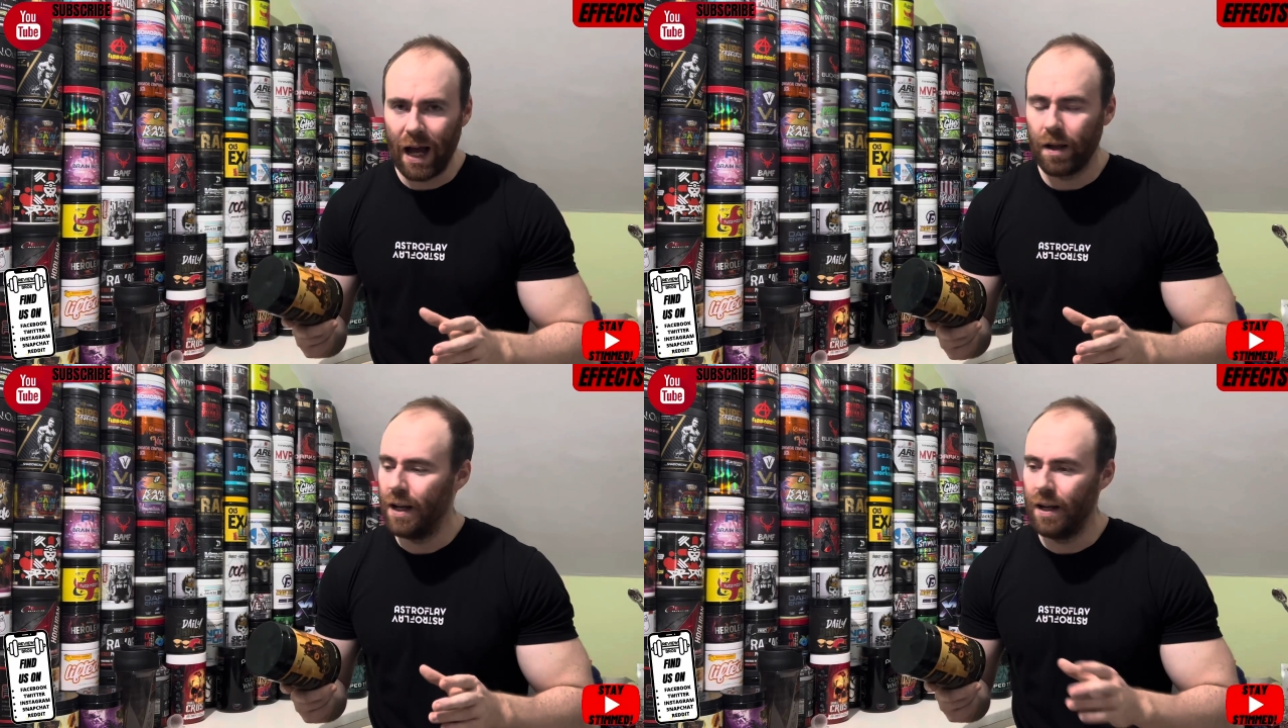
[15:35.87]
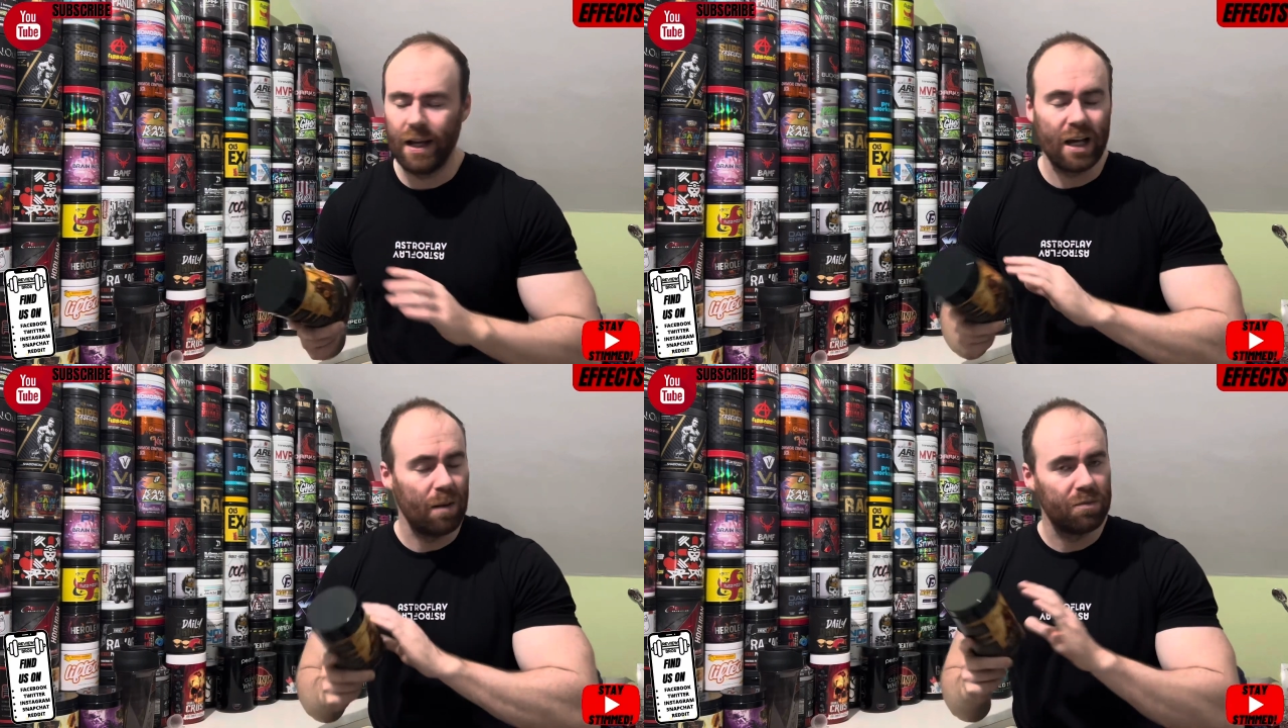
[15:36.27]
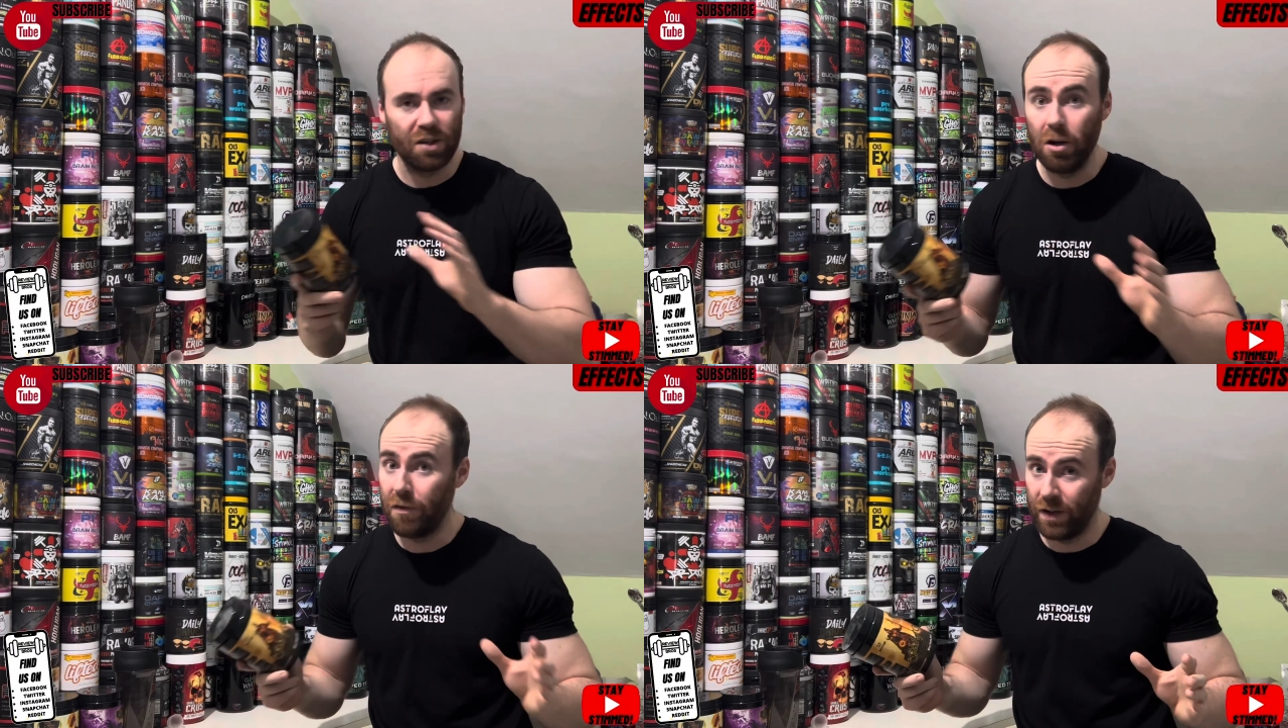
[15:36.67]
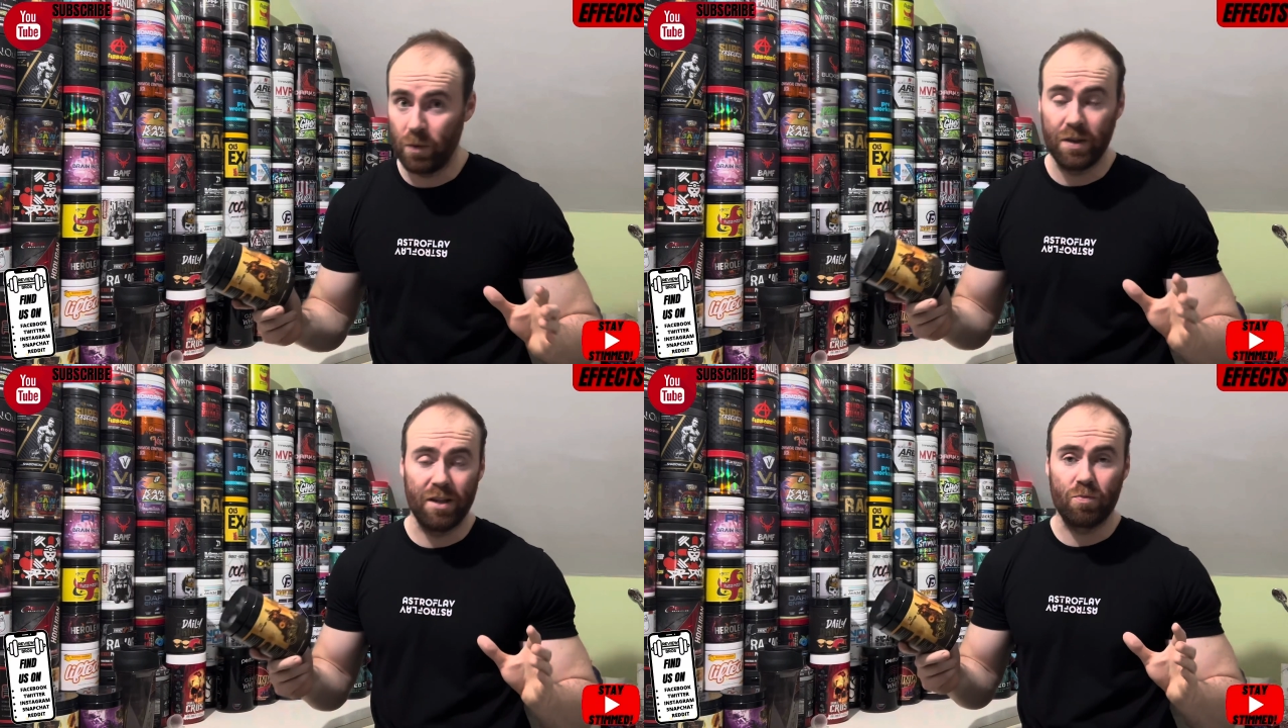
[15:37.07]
It comes over you with this